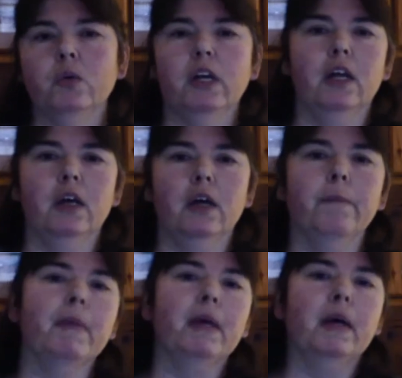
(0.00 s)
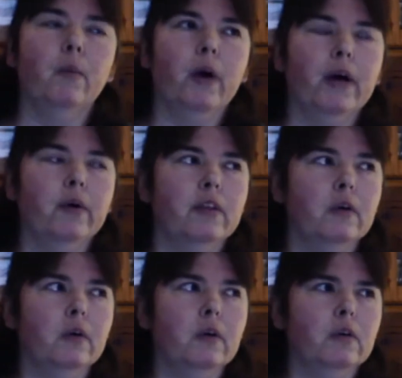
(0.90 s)
And well,
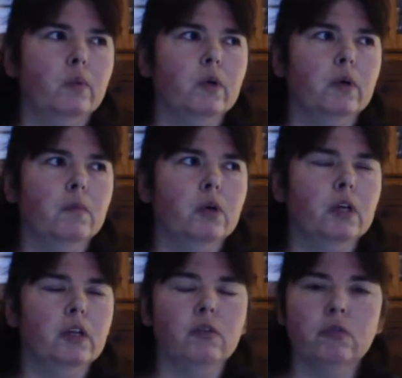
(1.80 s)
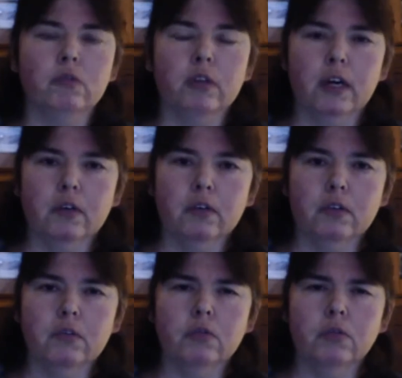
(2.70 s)
there were more than
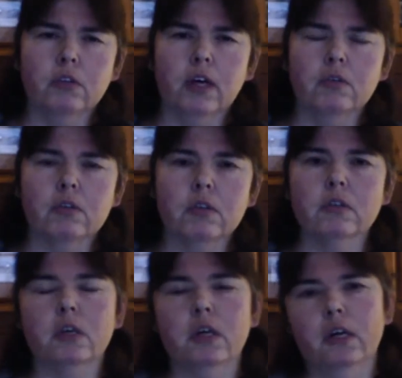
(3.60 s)
2,000,